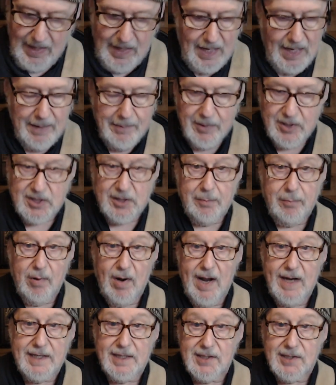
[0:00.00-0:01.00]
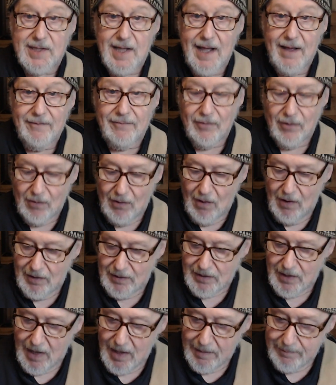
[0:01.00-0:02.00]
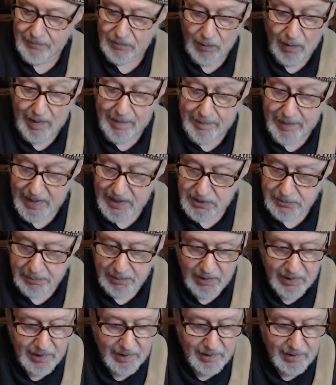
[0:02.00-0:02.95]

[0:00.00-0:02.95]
must have practiced that for a long time. Great bass player.